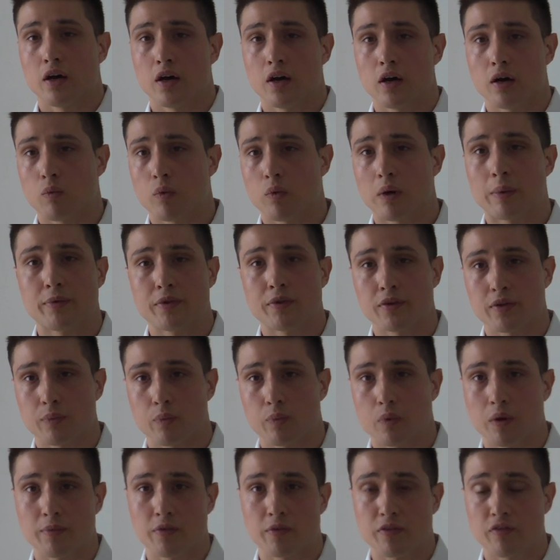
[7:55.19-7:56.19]
uh, web,
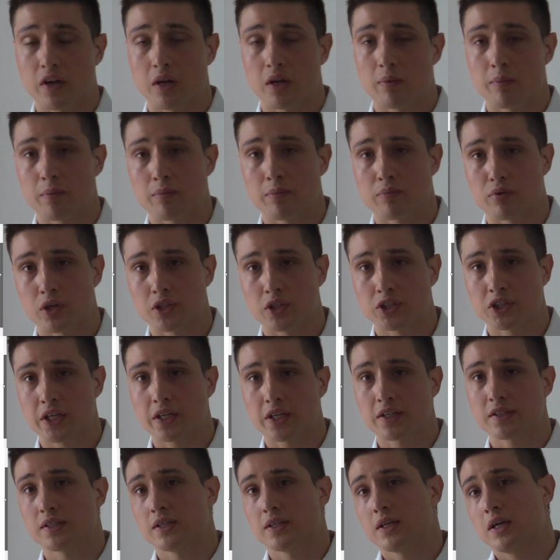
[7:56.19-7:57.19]
de web development
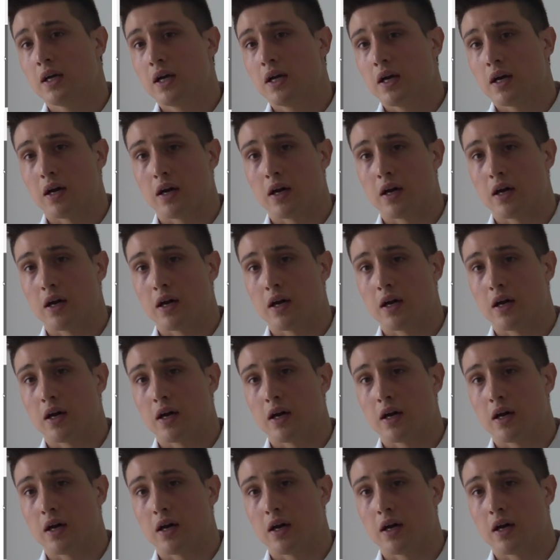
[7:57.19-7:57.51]
project,